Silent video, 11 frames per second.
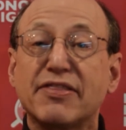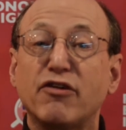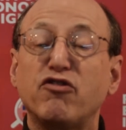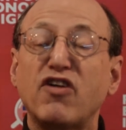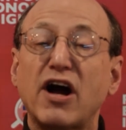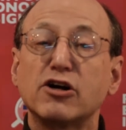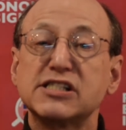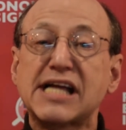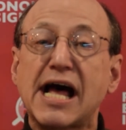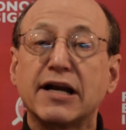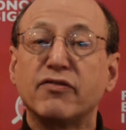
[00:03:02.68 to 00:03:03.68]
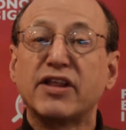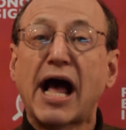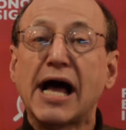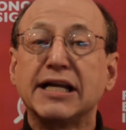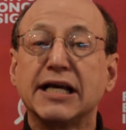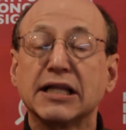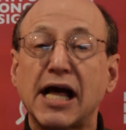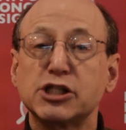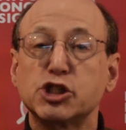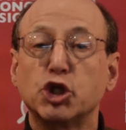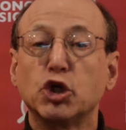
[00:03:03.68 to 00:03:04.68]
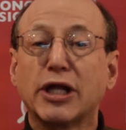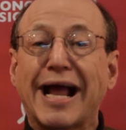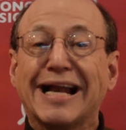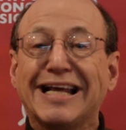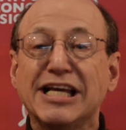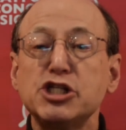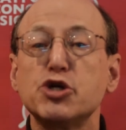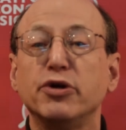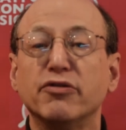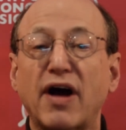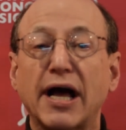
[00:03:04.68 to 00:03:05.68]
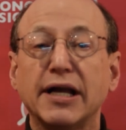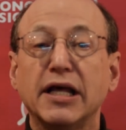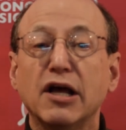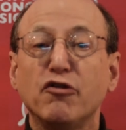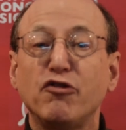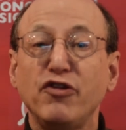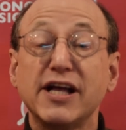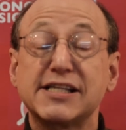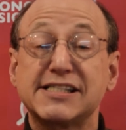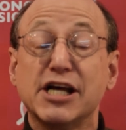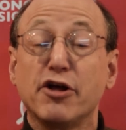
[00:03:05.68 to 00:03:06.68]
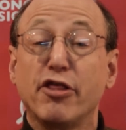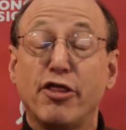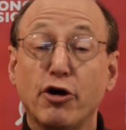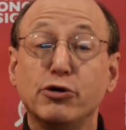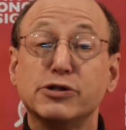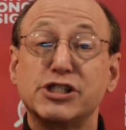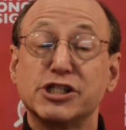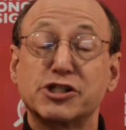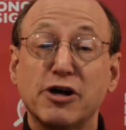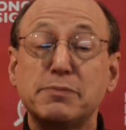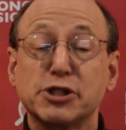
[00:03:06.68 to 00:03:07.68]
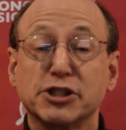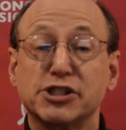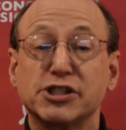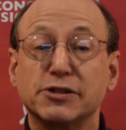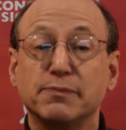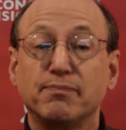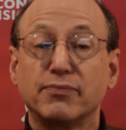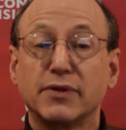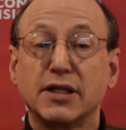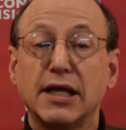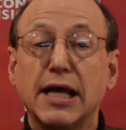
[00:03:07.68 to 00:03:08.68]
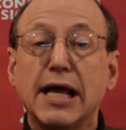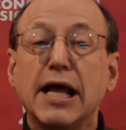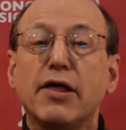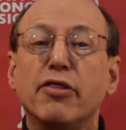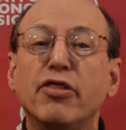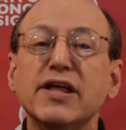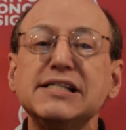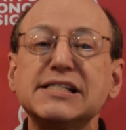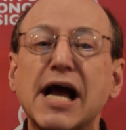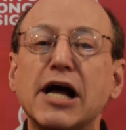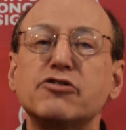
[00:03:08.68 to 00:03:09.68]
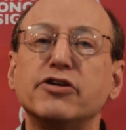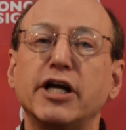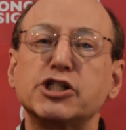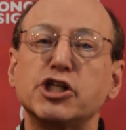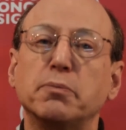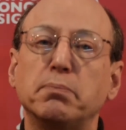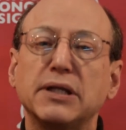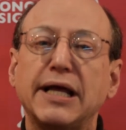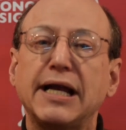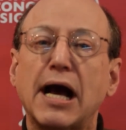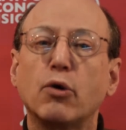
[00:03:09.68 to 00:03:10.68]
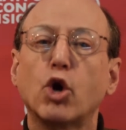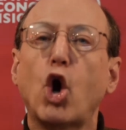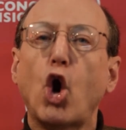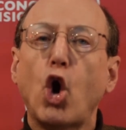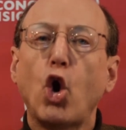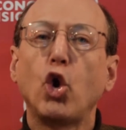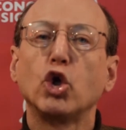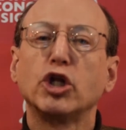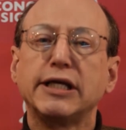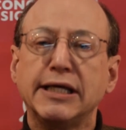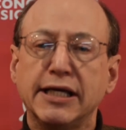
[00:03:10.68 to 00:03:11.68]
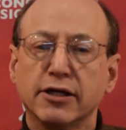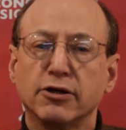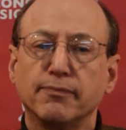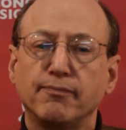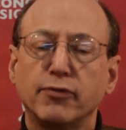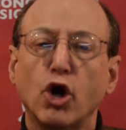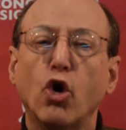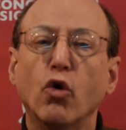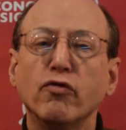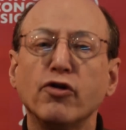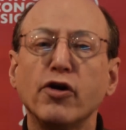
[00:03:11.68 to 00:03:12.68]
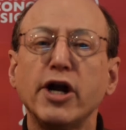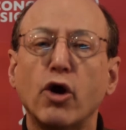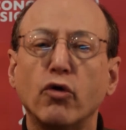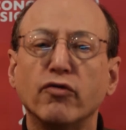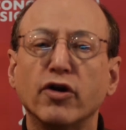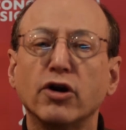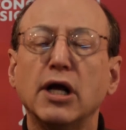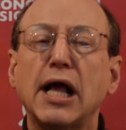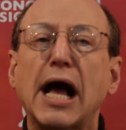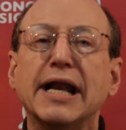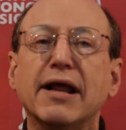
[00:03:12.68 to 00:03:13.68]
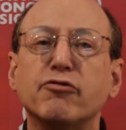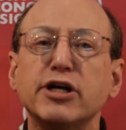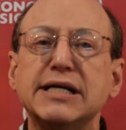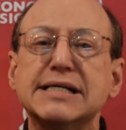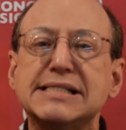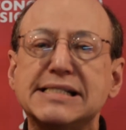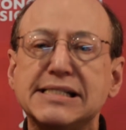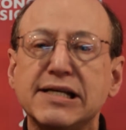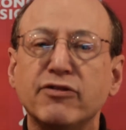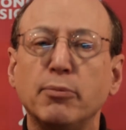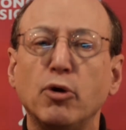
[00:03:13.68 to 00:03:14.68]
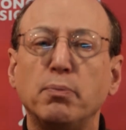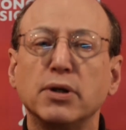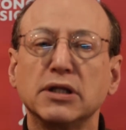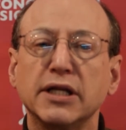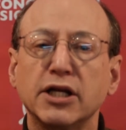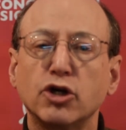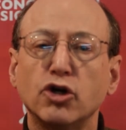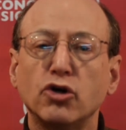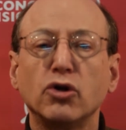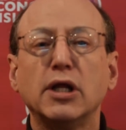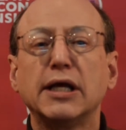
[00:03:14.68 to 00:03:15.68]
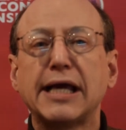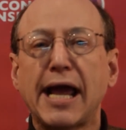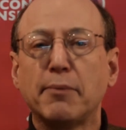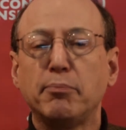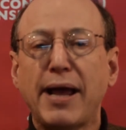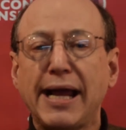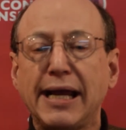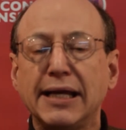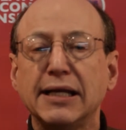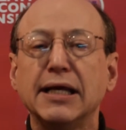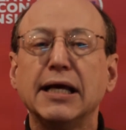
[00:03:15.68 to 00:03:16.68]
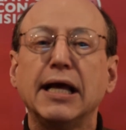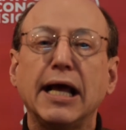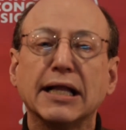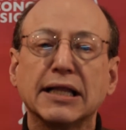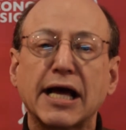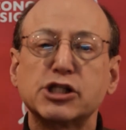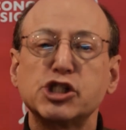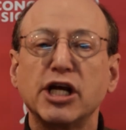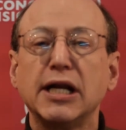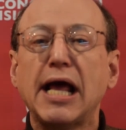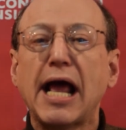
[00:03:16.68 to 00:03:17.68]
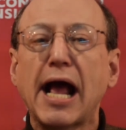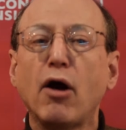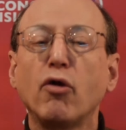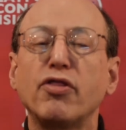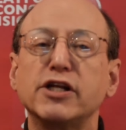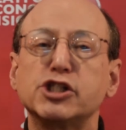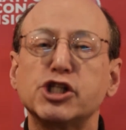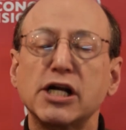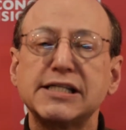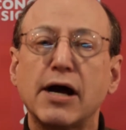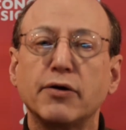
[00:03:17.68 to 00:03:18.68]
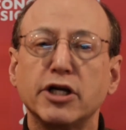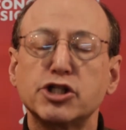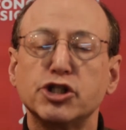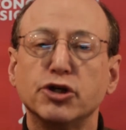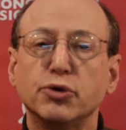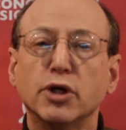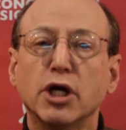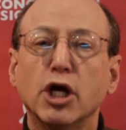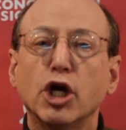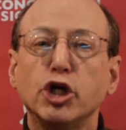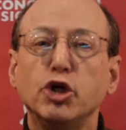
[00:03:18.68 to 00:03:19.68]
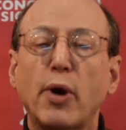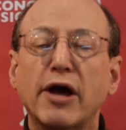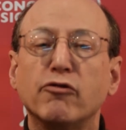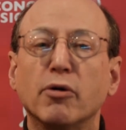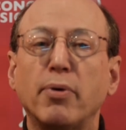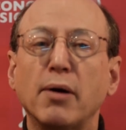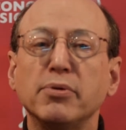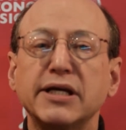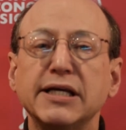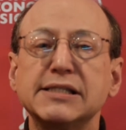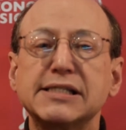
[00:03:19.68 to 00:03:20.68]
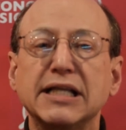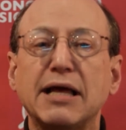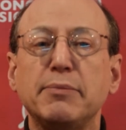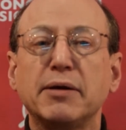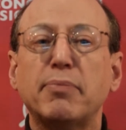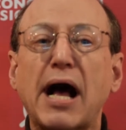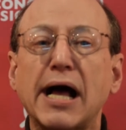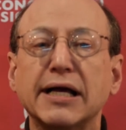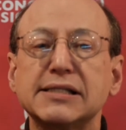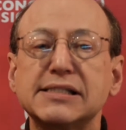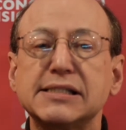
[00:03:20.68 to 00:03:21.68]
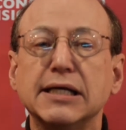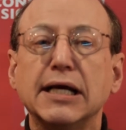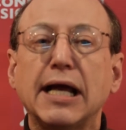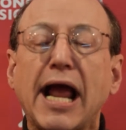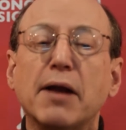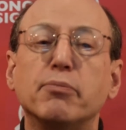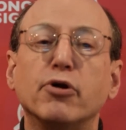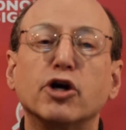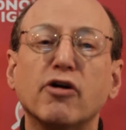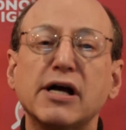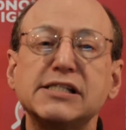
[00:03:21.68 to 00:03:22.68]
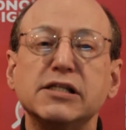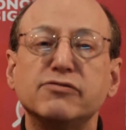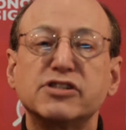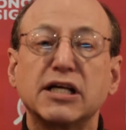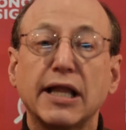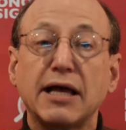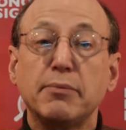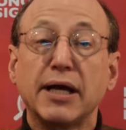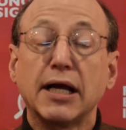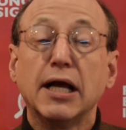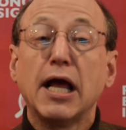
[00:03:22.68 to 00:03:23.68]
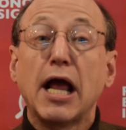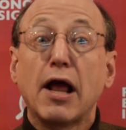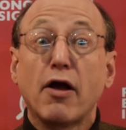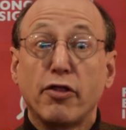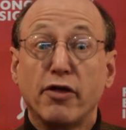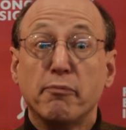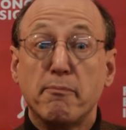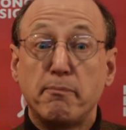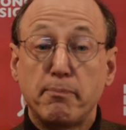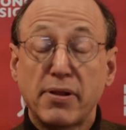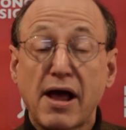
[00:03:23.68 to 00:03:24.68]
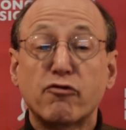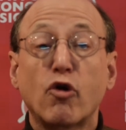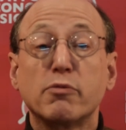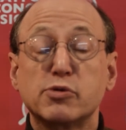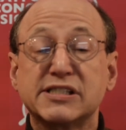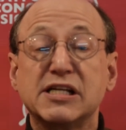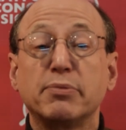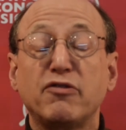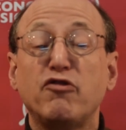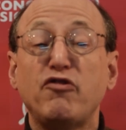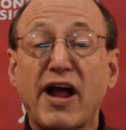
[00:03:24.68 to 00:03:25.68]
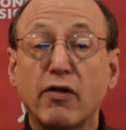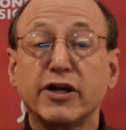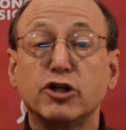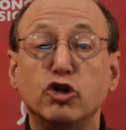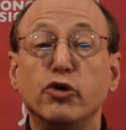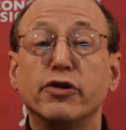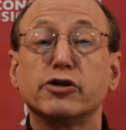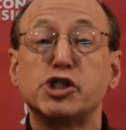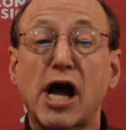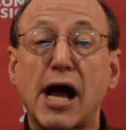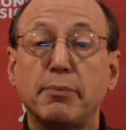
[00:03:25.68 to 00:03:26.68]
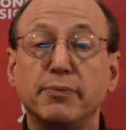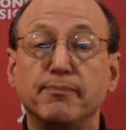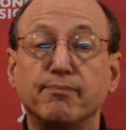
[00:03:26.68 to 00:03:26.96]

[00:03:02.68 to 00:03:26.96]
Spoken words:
on the far side of the ideological and issue divide fits those descriptions. This contradiction played out all year, over and over on every conceivable political campaign, election, health, and shutdown issue. You had Republicans claiming bias and progressives claiming the platforms were simply failing to do their job.